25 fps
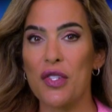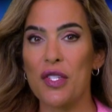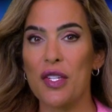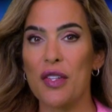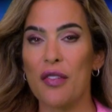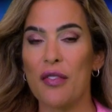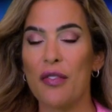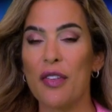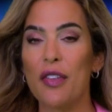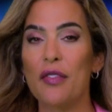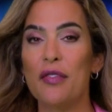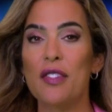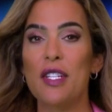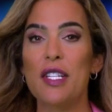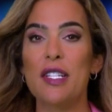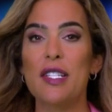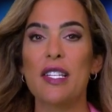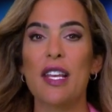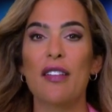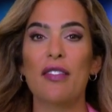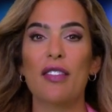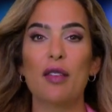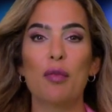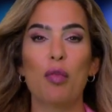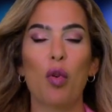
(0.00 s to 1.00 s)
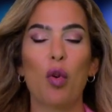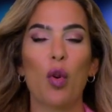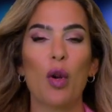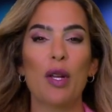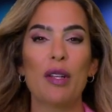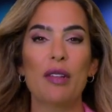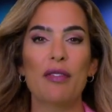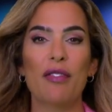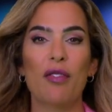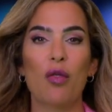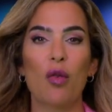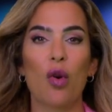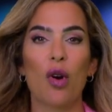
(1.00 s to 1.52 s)
to
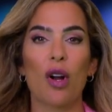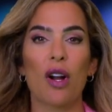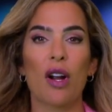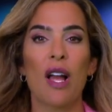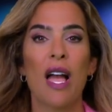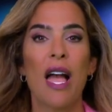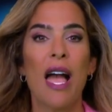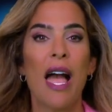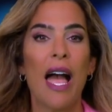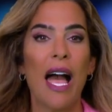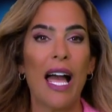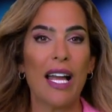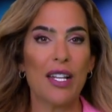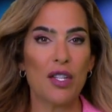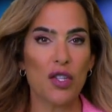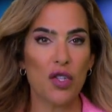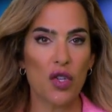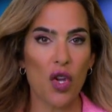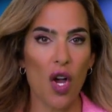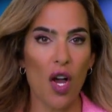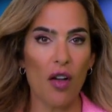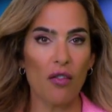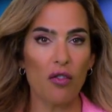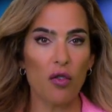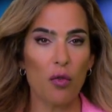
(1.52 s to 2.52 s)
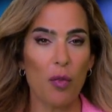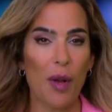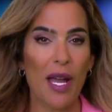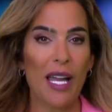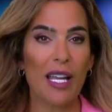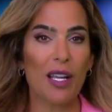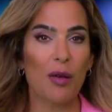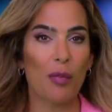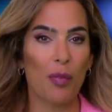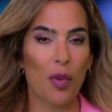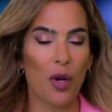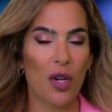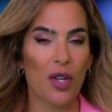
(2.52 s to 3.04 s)
57.4, and
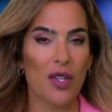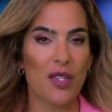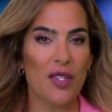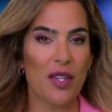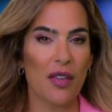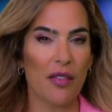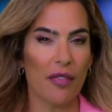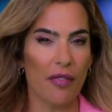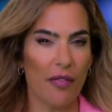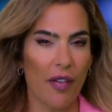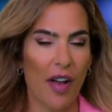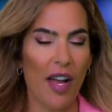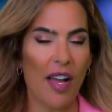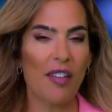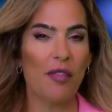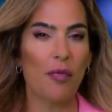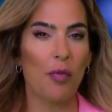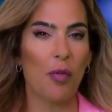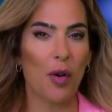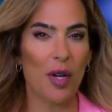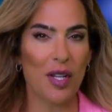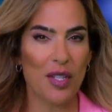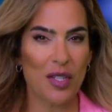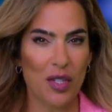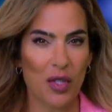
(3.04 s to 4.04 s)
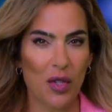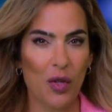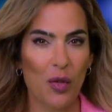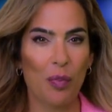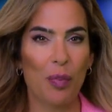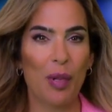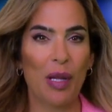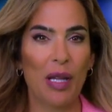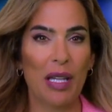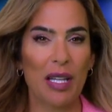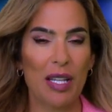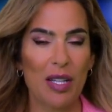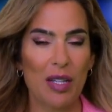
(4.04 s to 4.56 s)
Softbank books a $5.2
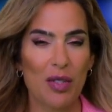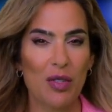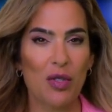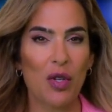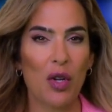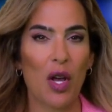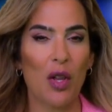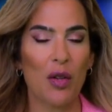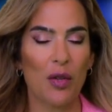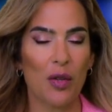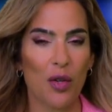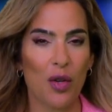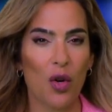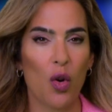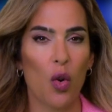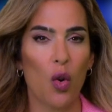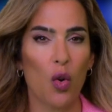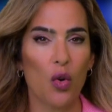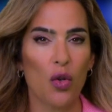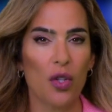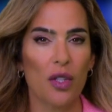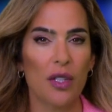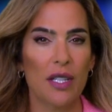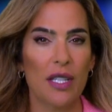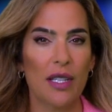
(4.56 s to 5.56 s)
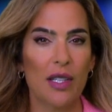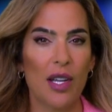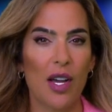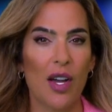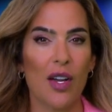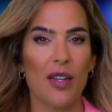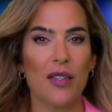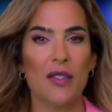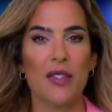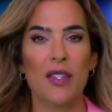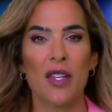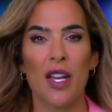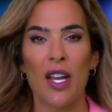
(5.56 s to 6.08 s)
billion quarterly
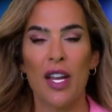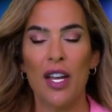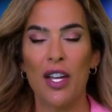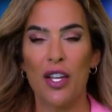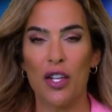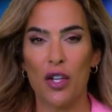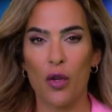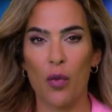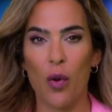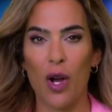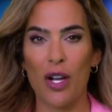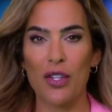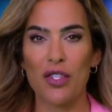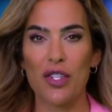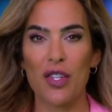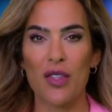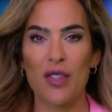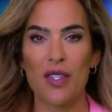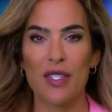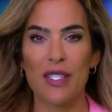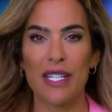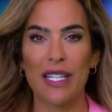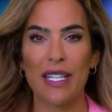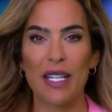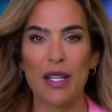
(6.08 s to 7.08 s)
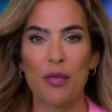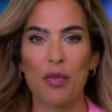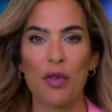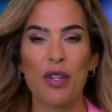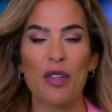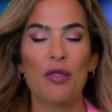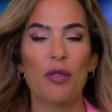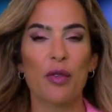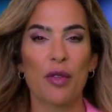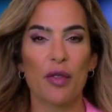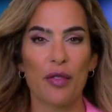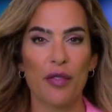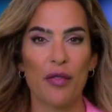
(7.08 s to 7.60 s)
loss. You're watching The Daily
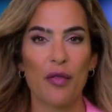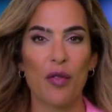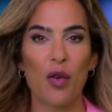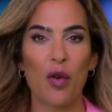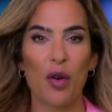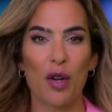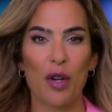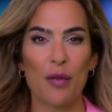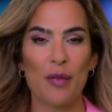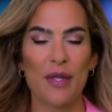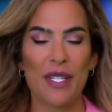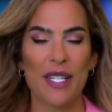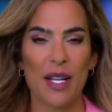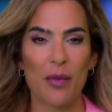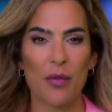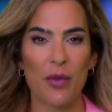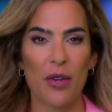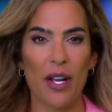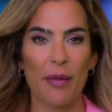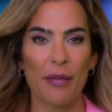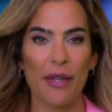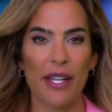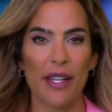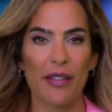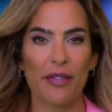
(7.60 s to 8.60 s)
Brief with Forbes. I'm Ramia